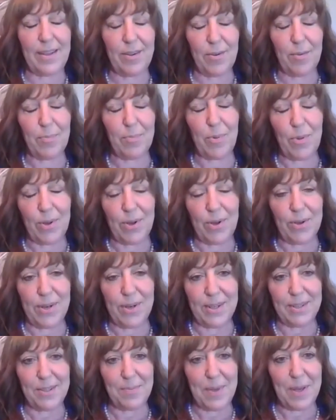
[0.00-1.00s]
your employer
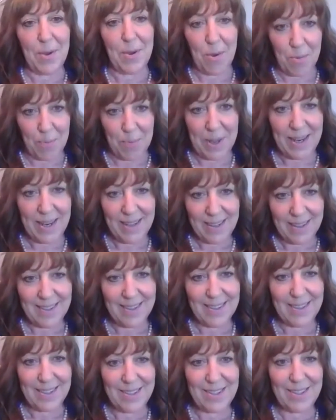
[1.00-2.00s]
needs to be open.
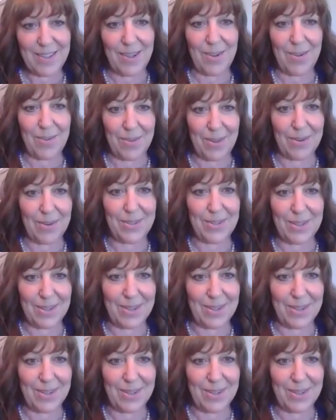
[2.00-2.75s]
So there's